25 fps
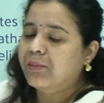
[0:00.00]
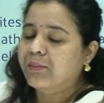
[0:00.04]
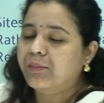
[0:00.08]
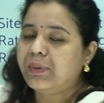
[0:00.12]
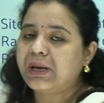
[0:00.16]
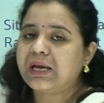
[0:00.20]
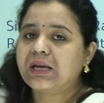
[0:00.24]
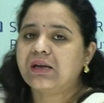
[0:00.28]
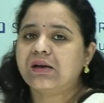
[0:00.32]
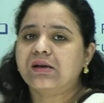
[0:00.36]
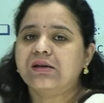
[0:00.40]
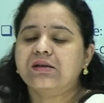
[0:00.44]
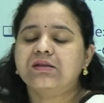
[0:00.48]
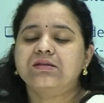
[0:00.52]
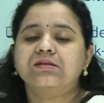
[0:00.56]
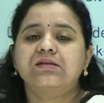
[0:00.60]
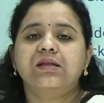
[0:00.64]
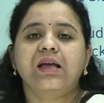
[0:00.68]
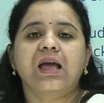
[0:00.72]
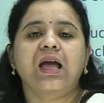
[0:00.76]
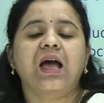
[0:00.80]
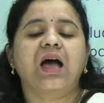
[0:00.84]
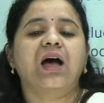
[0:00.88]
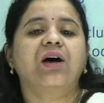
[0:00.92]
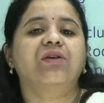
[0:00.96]
because
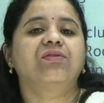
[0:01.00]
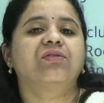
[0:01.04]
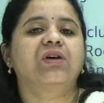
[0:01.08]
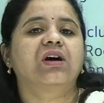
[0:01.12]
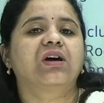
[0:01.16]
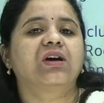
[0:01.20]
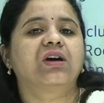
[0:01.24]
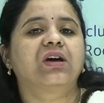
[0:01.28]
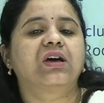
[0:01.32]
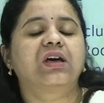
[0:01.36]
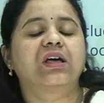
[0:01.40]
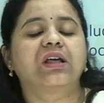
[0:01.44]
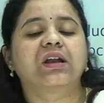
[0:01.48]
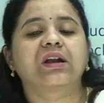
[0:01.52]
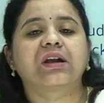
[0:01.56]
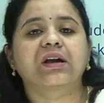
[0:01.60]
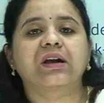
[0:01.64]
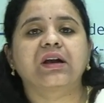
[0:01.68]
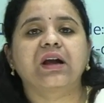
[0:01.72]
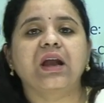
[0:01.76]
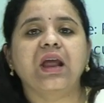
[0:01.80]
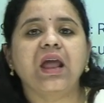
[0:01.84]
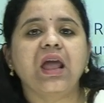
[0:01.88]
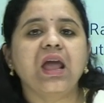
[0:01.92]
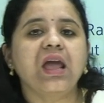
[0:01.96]
they have a
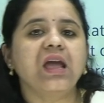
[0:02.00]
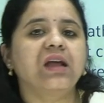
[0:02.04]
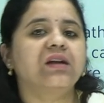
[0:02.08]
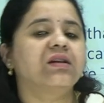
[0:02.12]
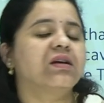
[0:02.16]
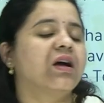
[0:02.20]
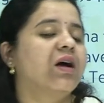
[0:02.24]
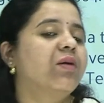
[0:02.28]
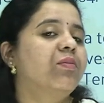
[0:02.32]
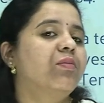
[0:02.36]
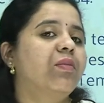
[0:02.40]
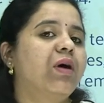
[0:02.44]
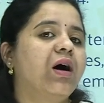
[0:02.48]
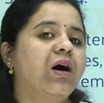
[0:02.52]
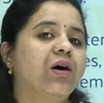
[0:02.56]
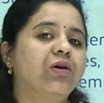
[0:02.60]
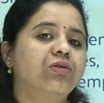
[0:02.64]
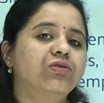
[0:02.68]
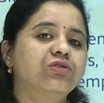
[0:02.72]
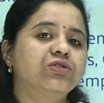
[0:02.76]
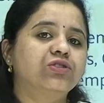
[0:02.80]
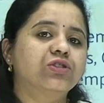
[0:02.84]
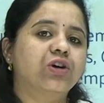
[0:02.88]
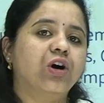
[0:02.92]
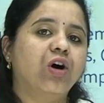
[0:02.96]
great
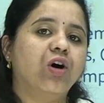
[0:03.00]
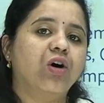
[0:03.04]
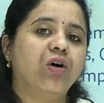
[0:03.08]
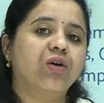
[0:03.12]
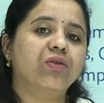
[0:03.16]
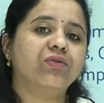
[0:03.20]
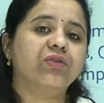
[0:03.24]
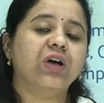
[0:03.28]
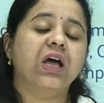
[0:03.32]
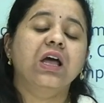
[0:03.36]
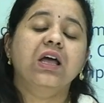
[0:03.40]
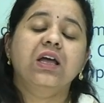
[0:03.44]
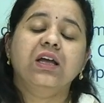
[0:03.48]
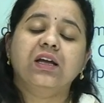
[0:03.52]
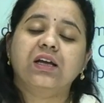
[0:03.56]
amount of